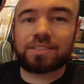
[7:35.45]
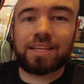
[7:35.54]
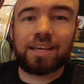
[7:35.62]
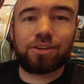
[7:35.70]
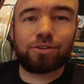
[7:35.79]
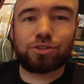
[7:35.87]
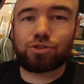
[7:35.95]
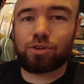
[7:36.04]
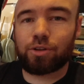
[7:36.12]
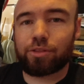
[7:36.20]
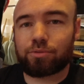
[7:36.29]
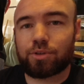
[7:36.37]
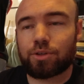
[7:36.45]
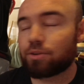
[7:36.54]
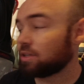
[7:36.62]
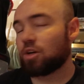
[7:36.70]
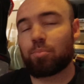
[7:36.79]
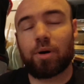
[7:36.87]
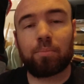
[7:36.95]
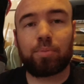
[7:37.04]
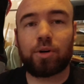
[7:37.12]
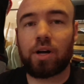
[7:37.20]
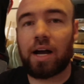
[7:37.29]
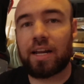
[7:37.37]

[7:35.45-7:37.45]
say you can drill through your bumper.